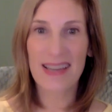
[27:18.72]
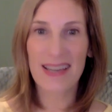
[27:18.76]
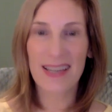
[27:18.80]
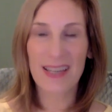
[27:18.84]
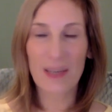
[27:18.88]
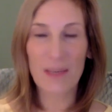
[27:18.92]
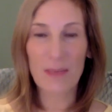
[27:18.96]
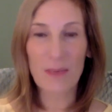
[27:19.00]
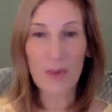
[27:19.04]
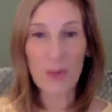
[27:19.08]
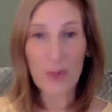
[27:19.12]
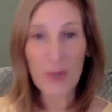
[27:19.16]

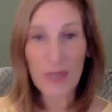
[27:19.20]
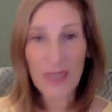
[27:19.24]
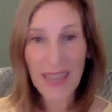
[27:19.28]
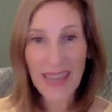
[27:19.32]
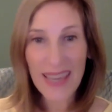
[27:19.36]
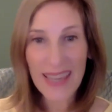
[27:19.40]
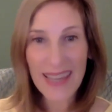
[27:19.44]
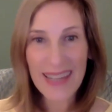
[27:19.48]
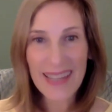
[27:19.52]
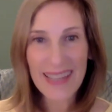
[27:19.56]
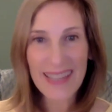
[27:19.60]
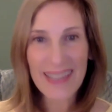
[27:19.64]

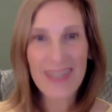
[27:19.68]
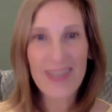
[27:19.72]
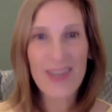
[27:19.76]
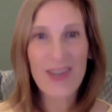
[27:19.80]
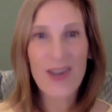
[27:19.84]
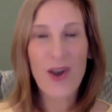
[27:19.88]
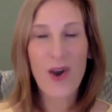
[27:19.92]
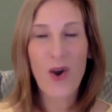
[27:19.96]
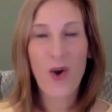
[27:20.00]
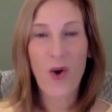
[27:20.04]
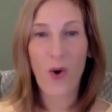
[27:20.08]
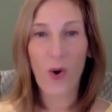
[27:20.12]
communicated
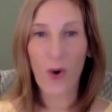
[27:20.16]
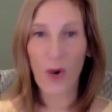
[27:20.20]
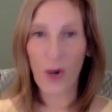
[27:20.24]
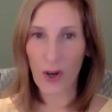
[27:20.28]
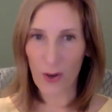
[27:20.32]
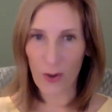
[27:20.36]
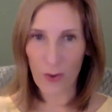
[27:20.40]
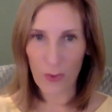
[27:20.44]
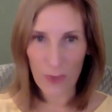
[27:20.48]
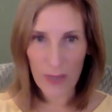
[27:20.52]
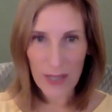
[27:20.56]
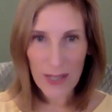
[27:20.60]
or
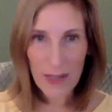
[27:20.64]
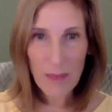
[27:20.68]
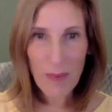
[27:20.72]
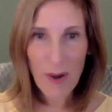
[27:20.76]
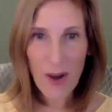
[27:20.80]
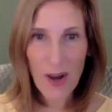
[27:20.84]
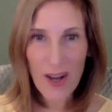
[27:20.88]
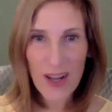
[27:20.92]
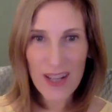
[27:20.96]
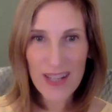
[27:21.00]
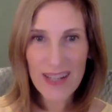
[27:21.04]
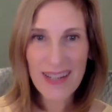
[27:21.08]
agreed
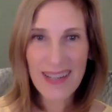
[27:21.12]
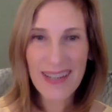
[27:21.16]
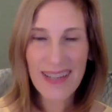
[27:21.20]
upon.